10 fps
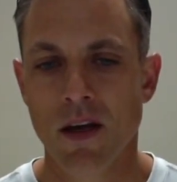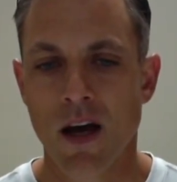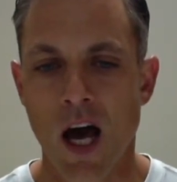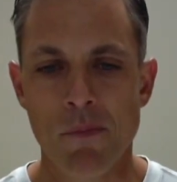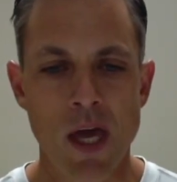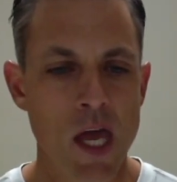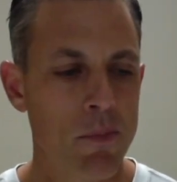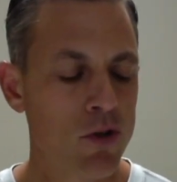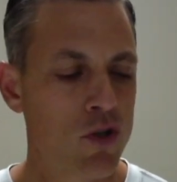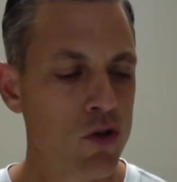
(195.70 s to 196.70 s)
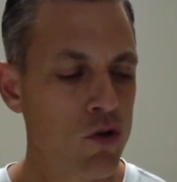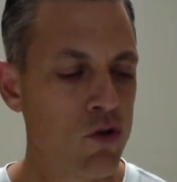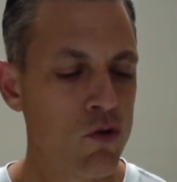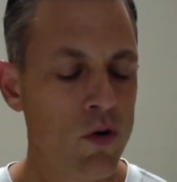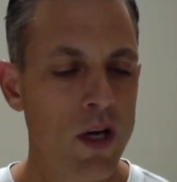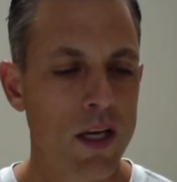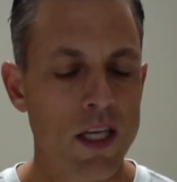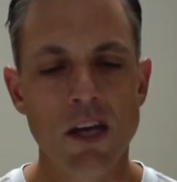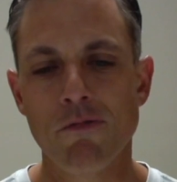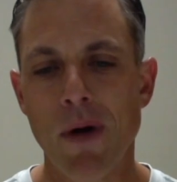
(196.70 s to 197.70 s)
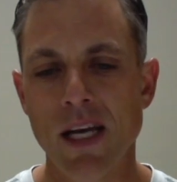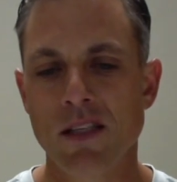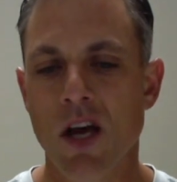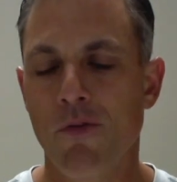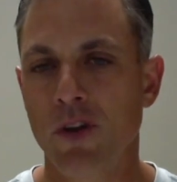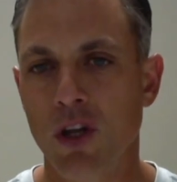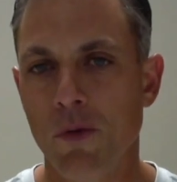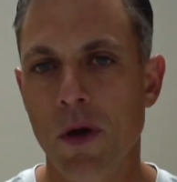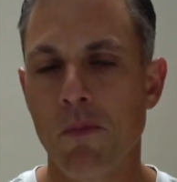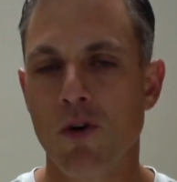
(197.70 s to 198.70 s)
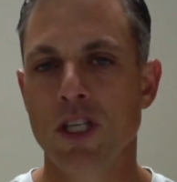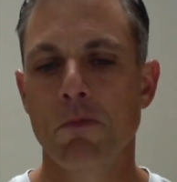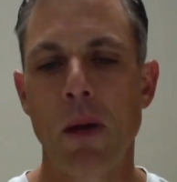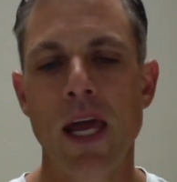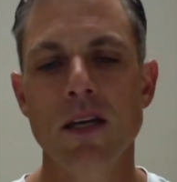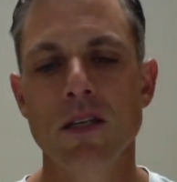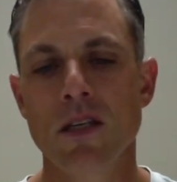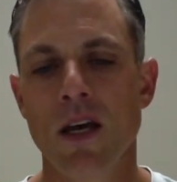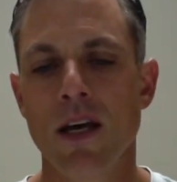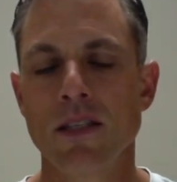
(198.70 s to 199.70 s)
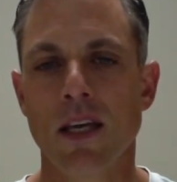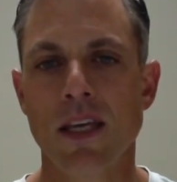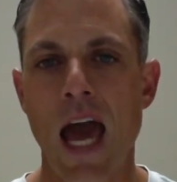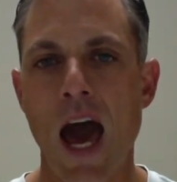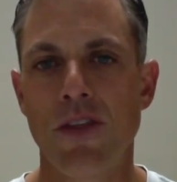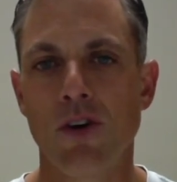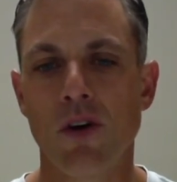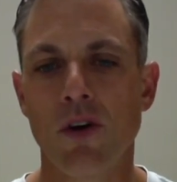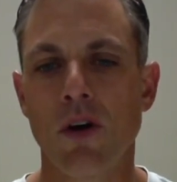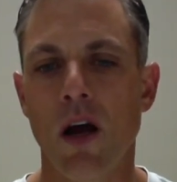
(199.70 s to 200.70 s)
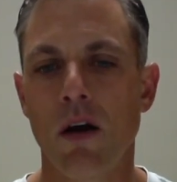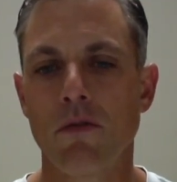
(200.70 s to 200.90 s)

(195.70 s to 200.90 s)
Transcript: I'm able to give myself a little bit more space to gather